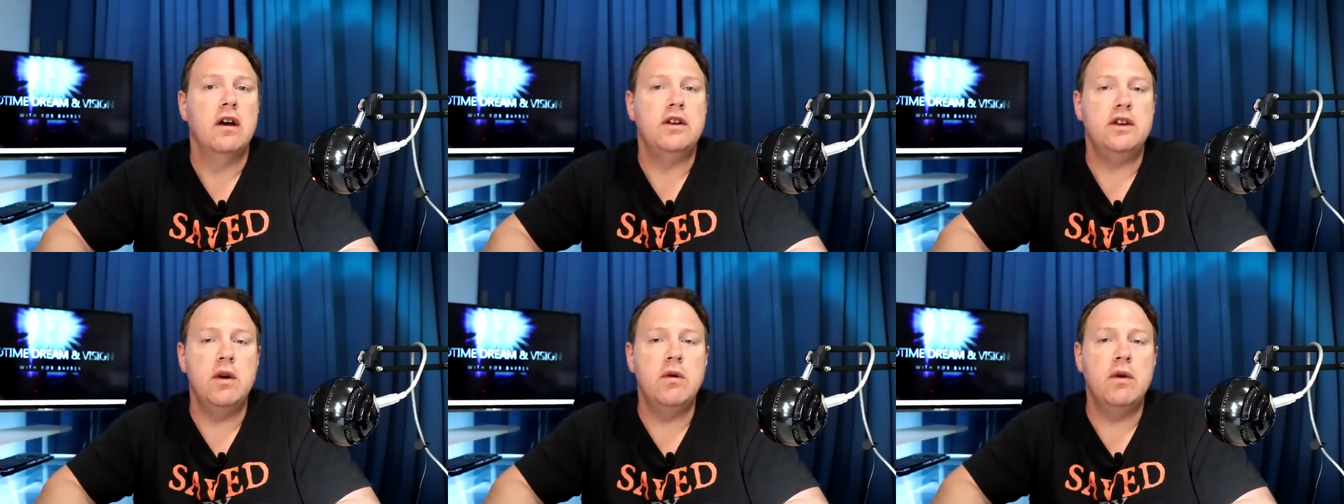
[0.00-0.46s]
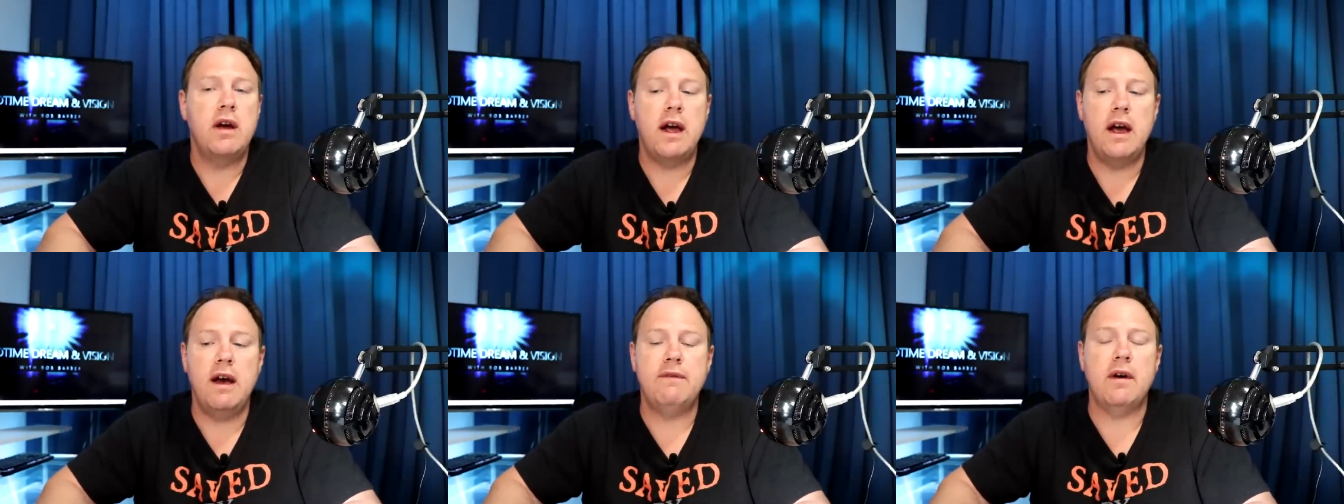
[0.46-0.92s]
You
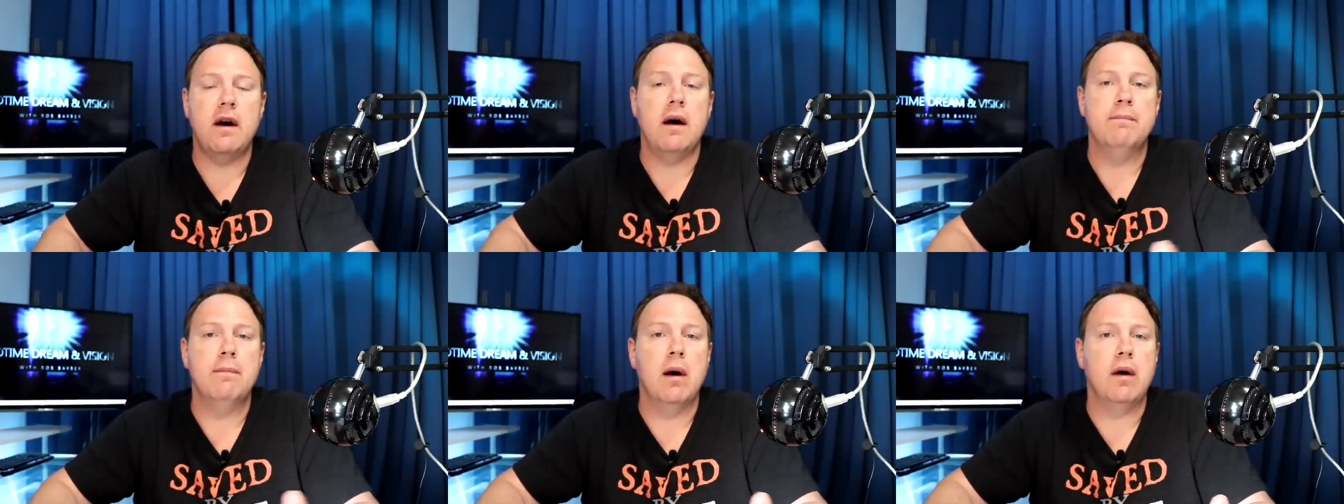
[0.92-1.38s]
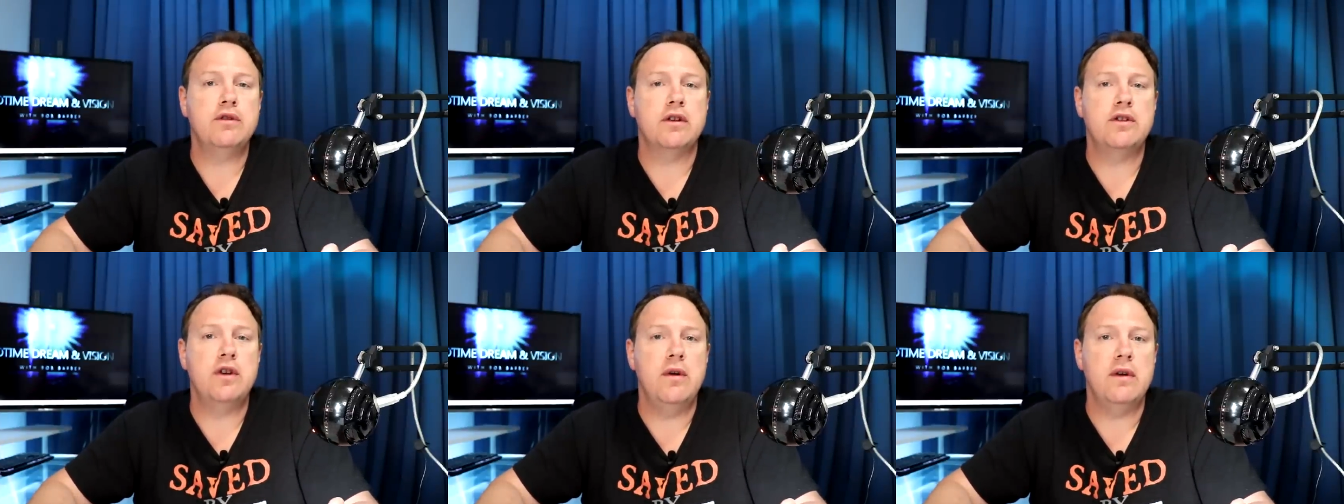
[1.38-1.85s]
have a
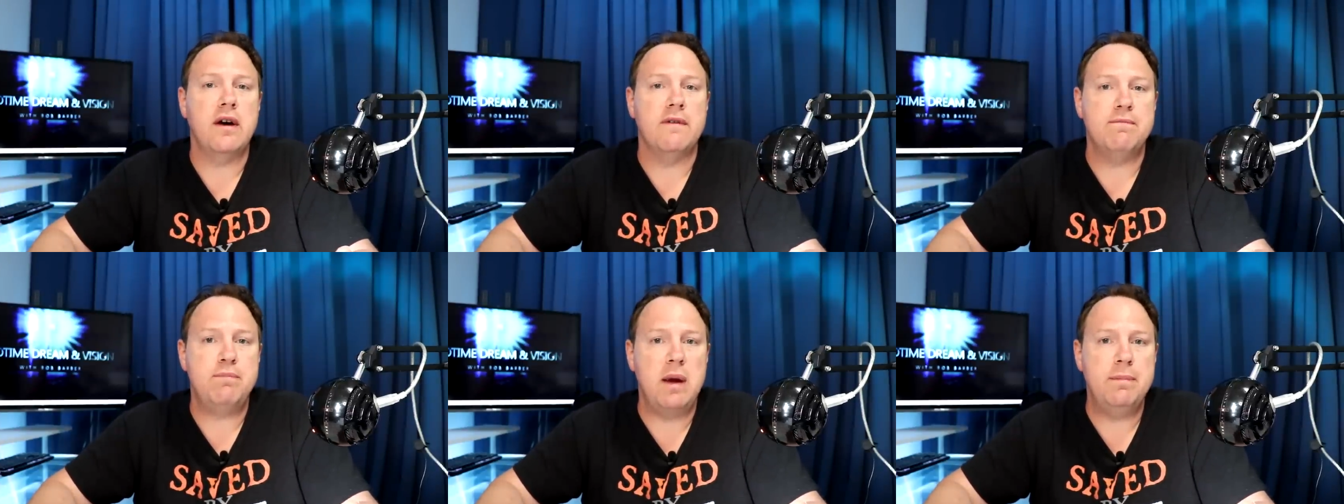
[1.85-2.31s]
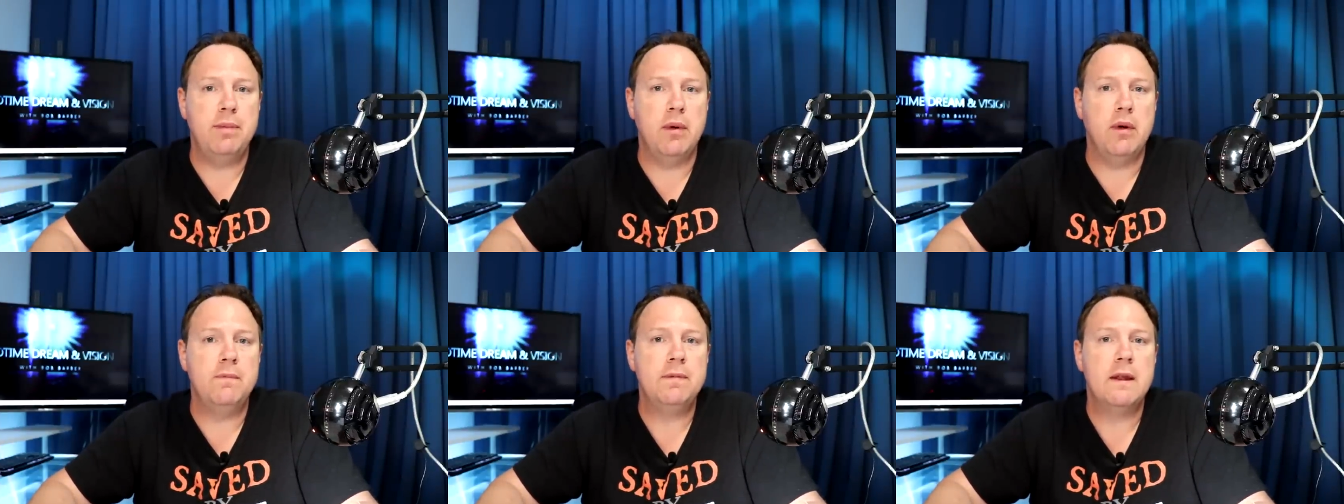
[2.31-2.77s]
multitude of
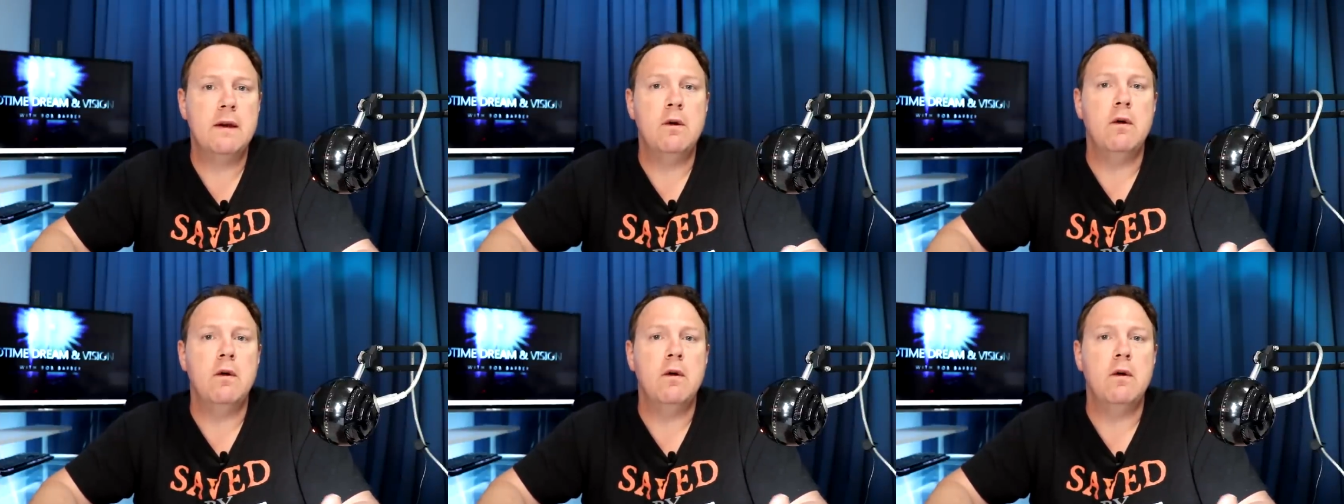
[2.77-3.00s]
people